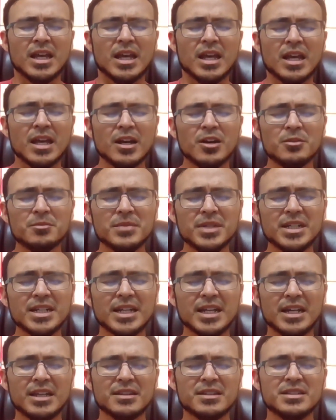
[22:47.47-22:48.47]
help
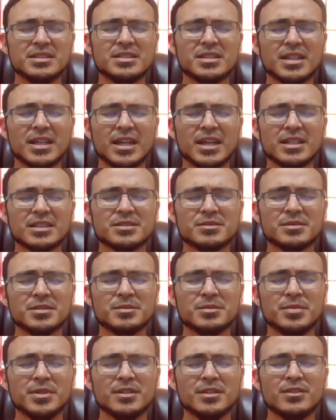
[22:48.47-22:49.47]
mitigate these things. But
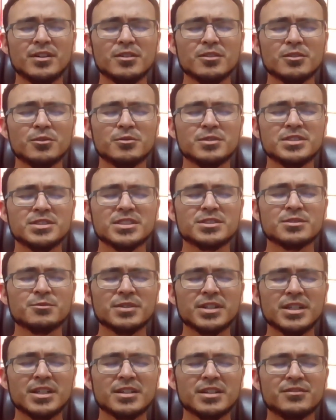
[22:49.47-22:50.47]
above all, Lord, we just
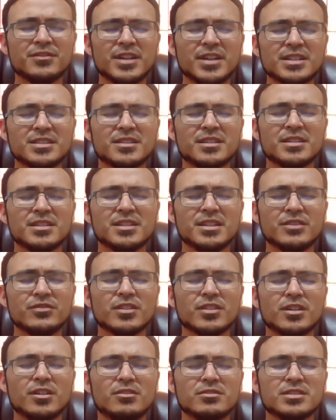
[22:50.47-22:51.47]
we confess the
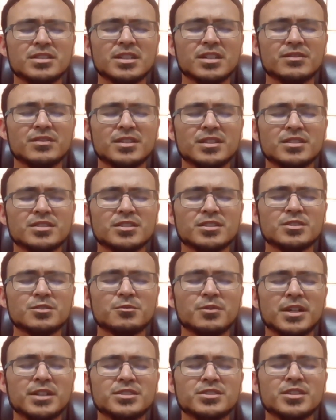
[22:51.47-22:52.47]
difficulty of this
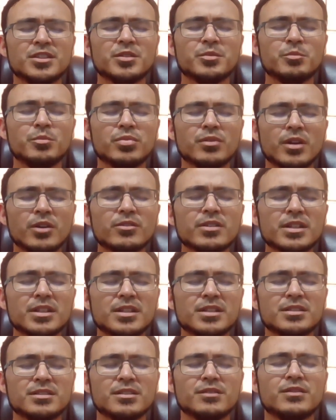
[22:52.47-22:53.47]
situation, the
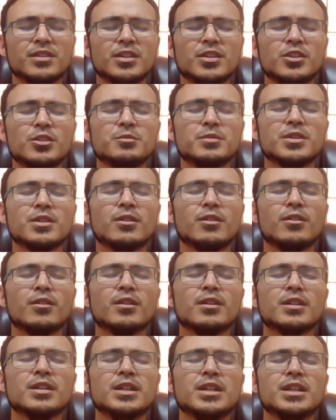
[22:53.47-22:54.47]
brokenness of the human
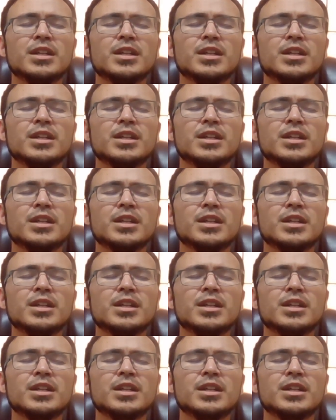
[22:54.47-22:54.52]
heart,